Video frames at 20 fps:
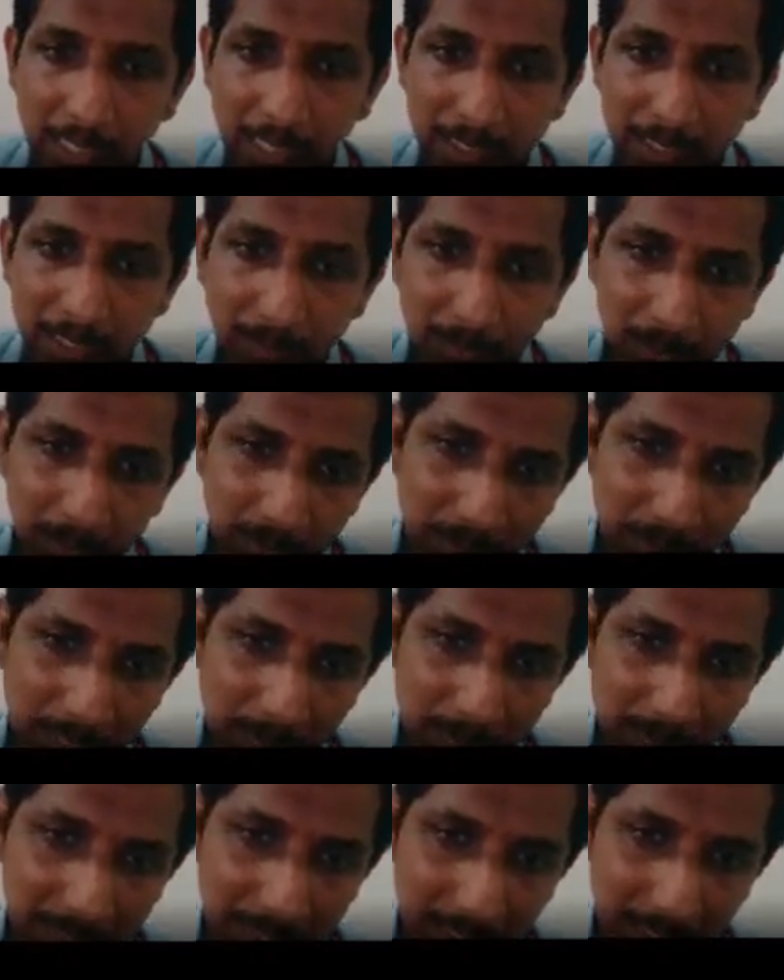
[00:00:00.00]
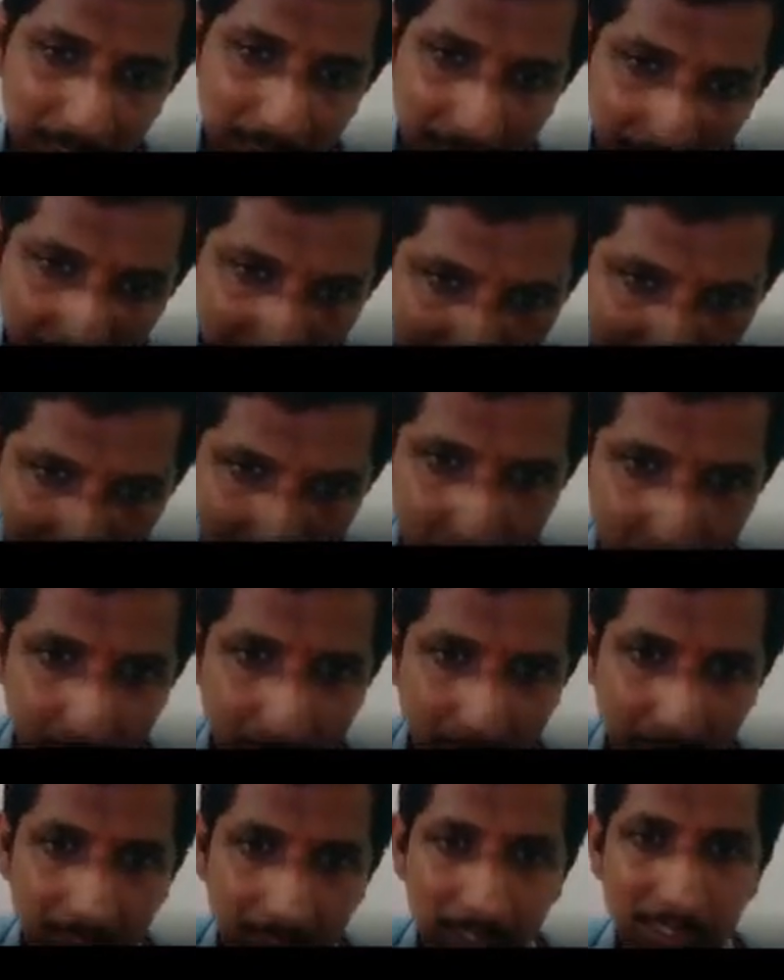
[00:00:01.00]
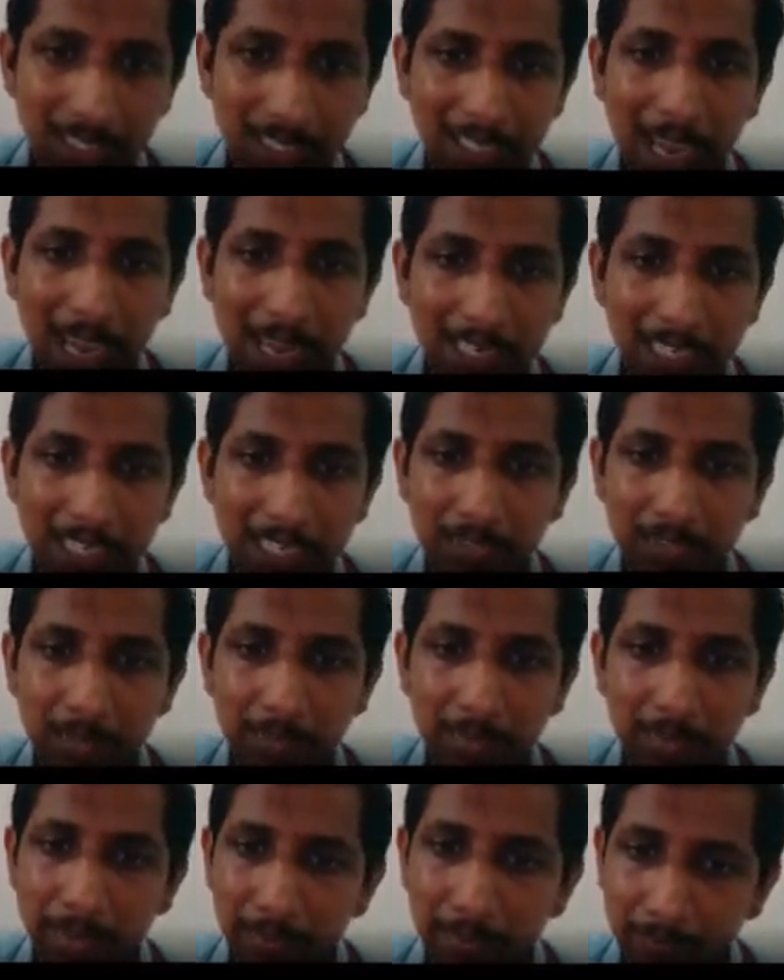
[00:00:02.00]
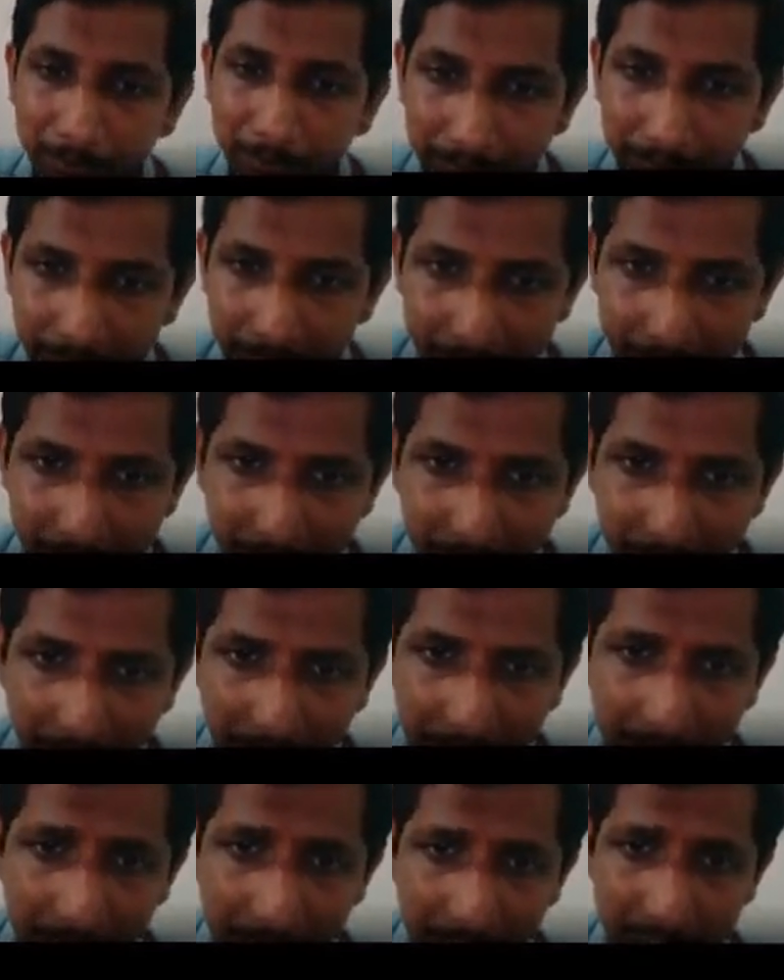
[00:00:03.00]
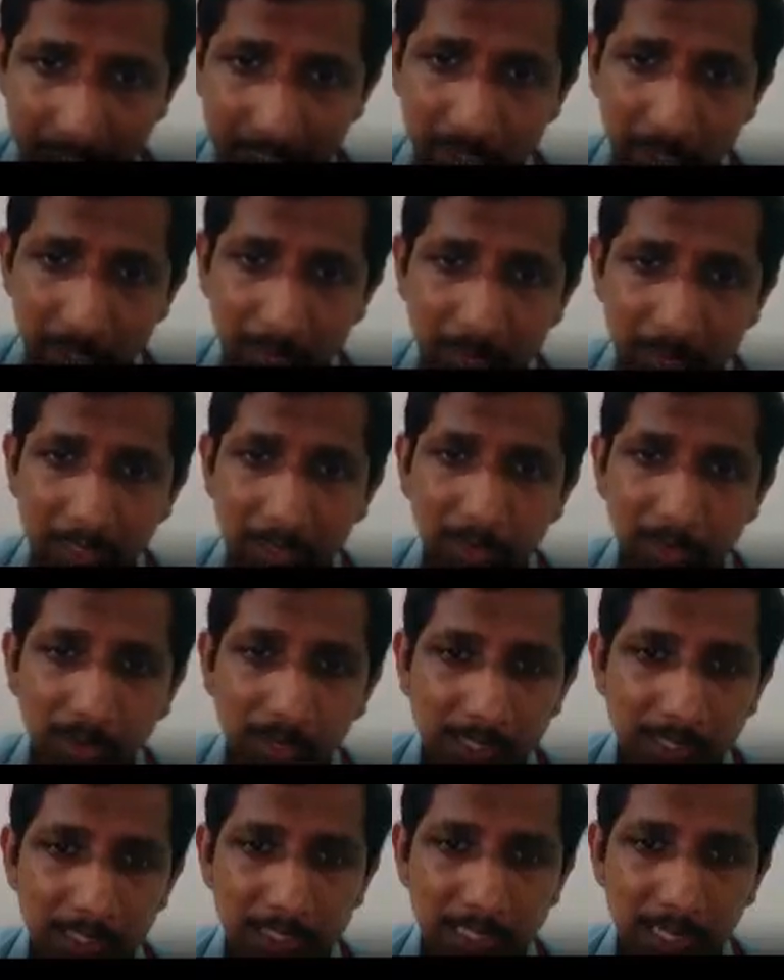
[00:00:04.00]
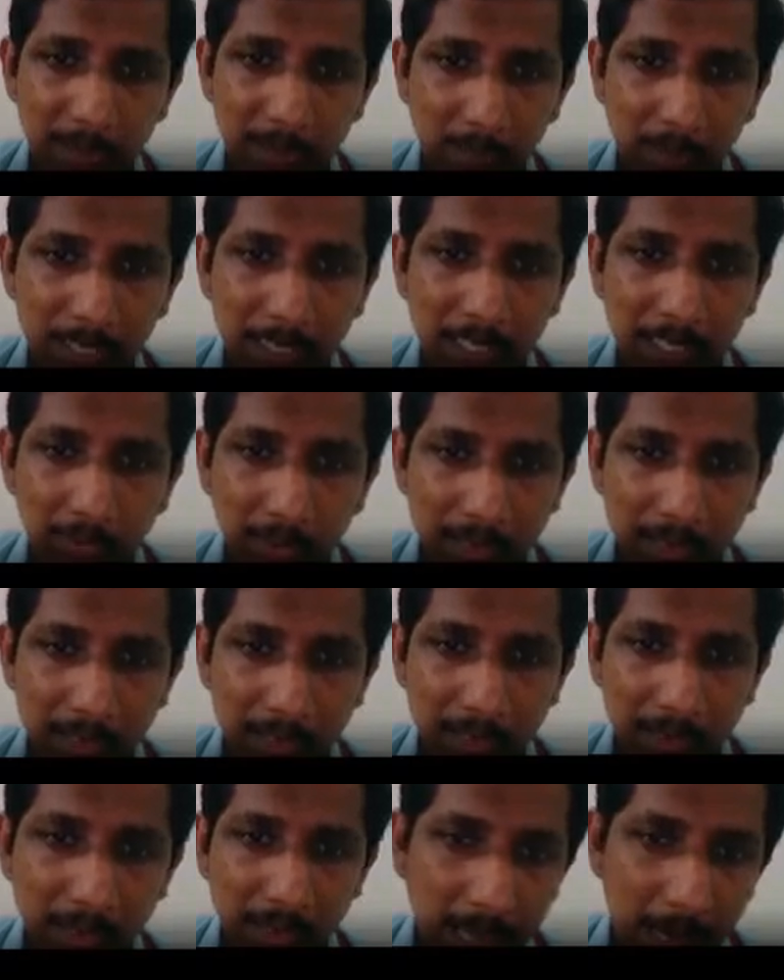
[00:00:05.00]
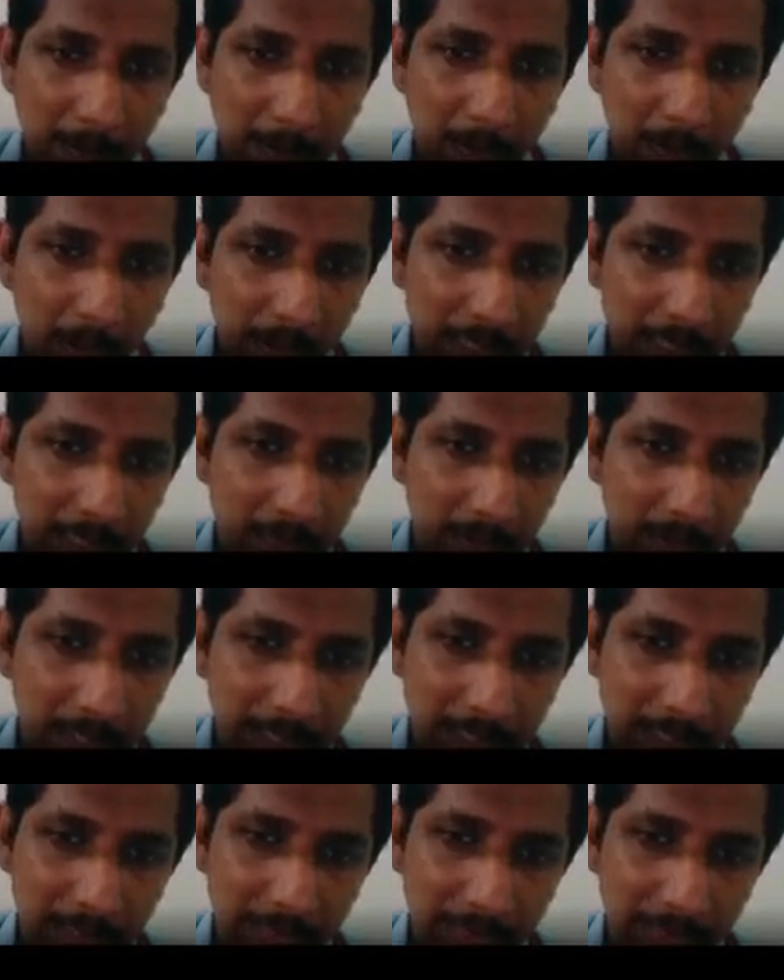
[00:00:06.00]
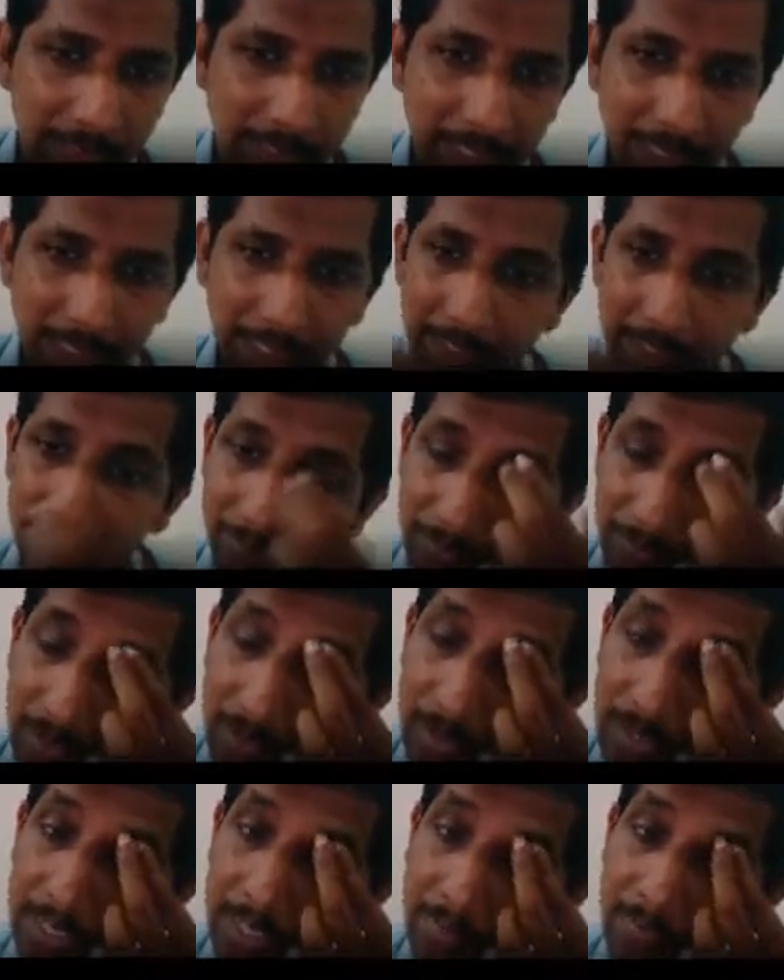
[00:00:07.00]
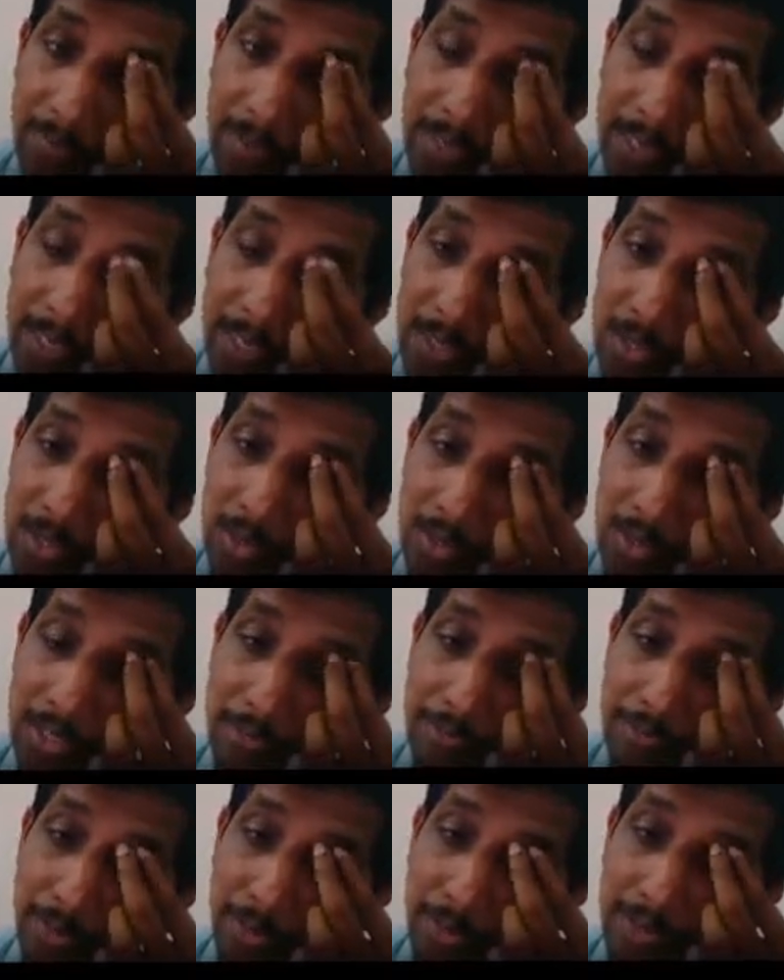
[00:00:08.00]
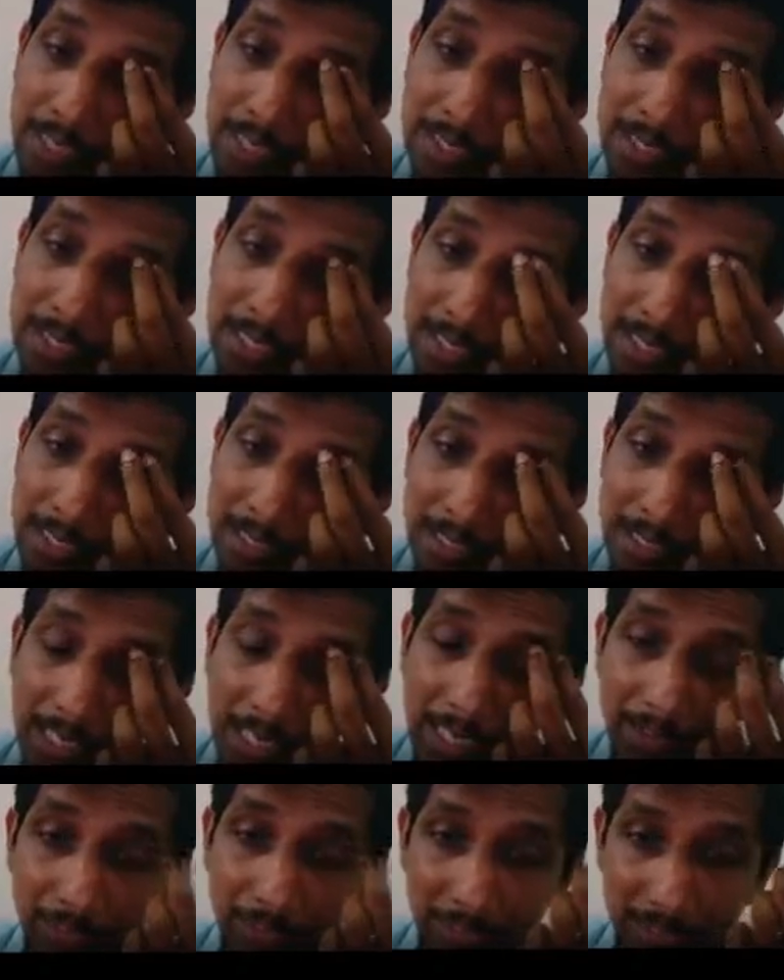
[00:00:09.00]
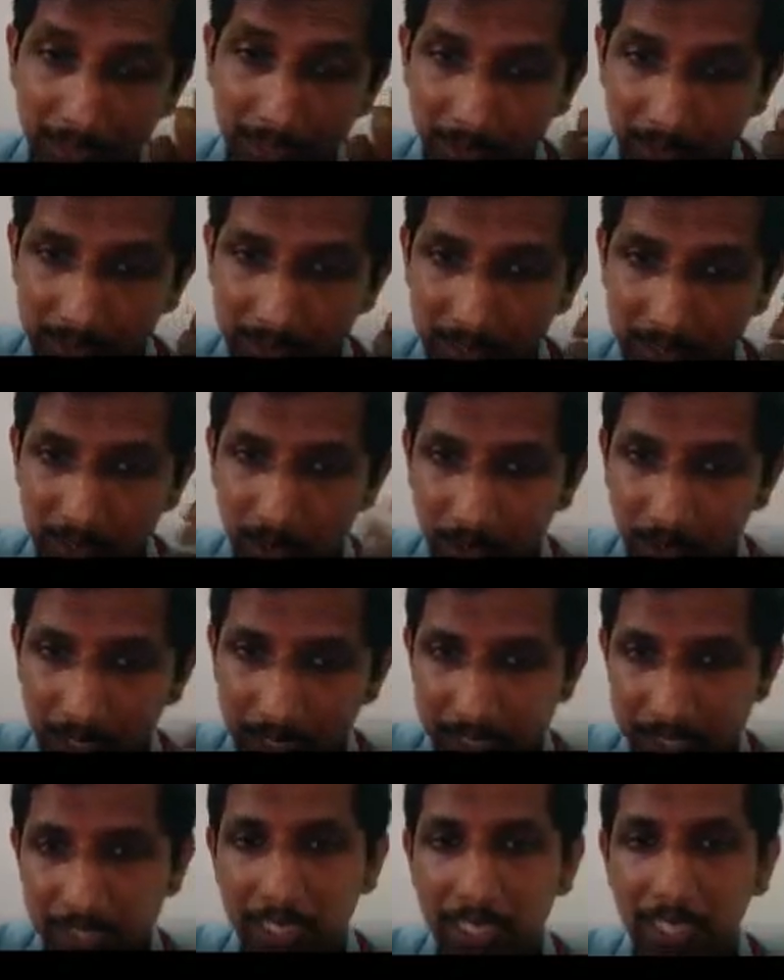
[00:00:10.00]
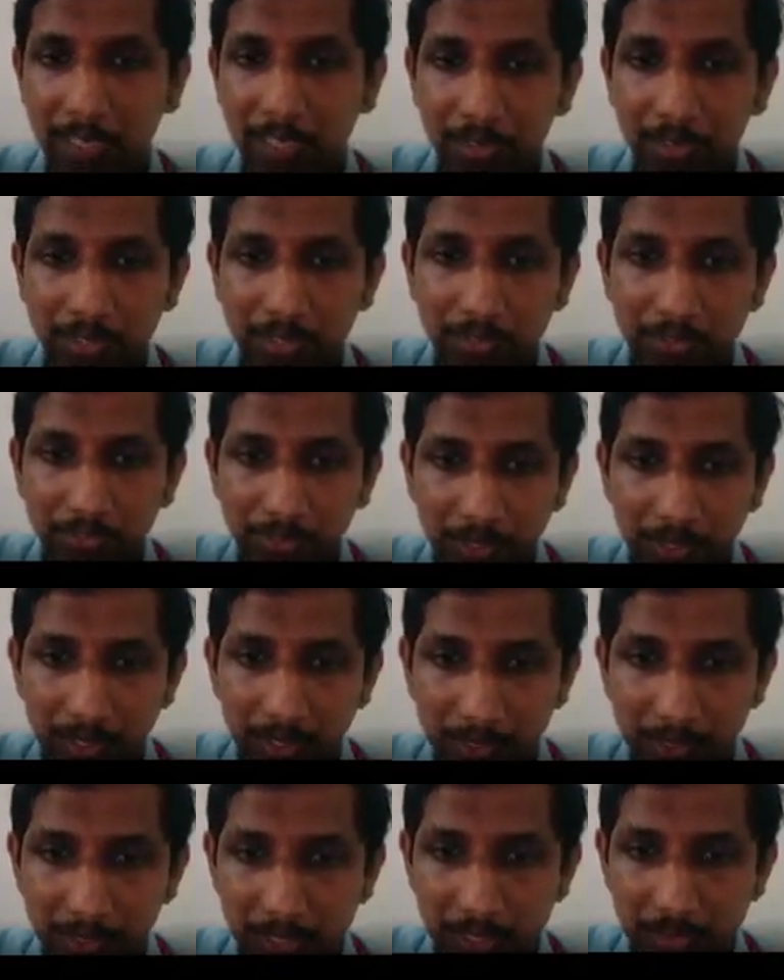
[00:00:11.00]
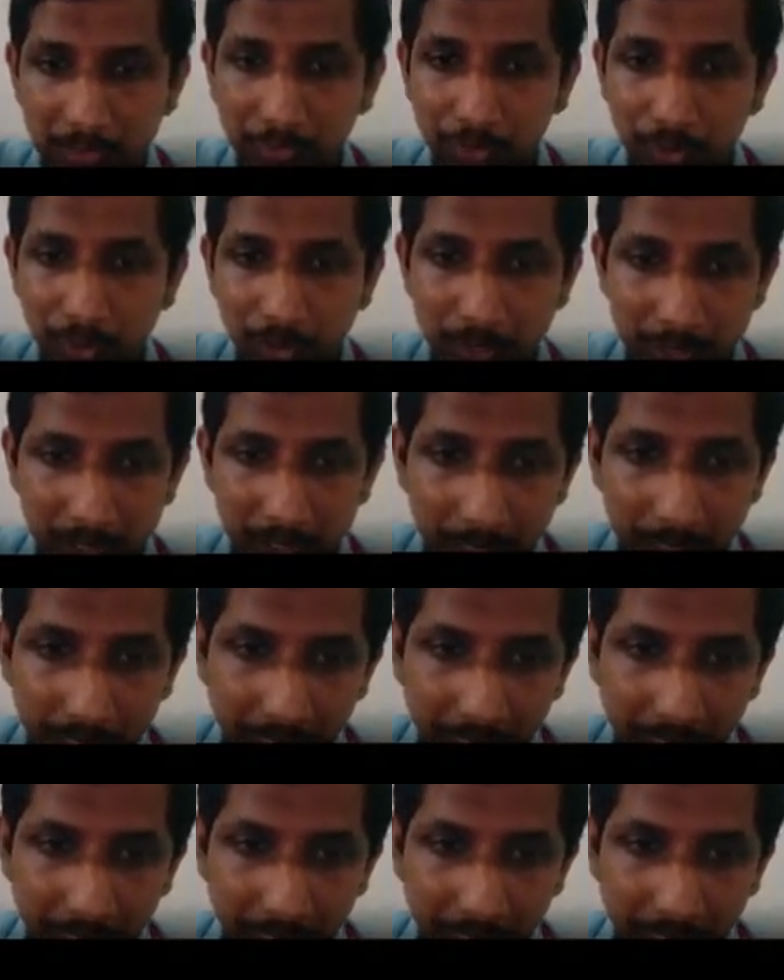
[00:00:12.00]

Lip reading: Suppose you are up, say, let us assume that this is a cantilever beam, and let's assume that you are just applying one point load at this free end. Okay, so if you consider the effect or the rotational effect of this force